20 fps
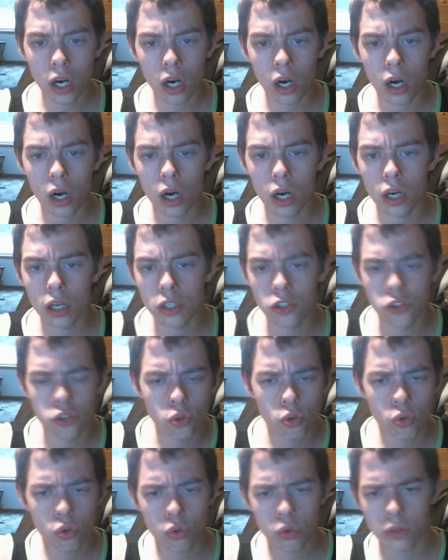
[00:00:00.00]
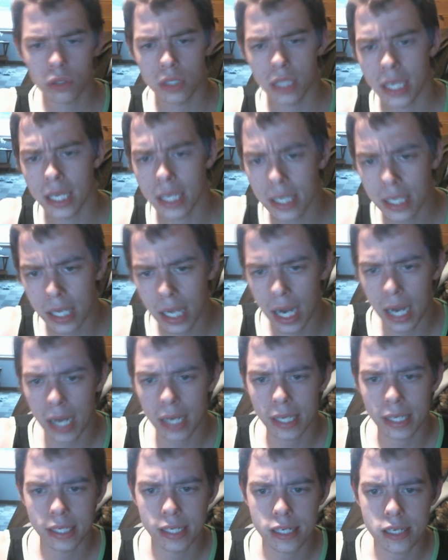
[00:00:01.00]
Uh, you think
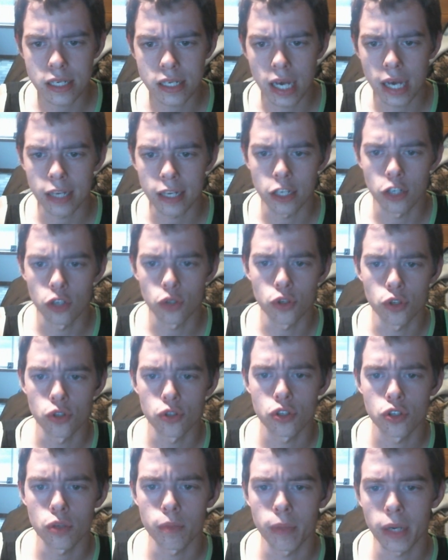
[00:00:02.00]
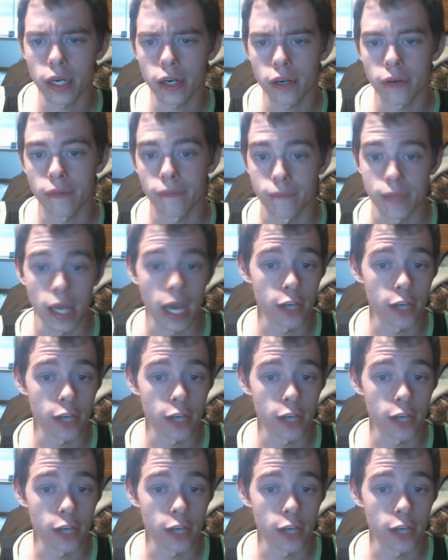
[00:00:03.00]
I can design a new YouTube banner?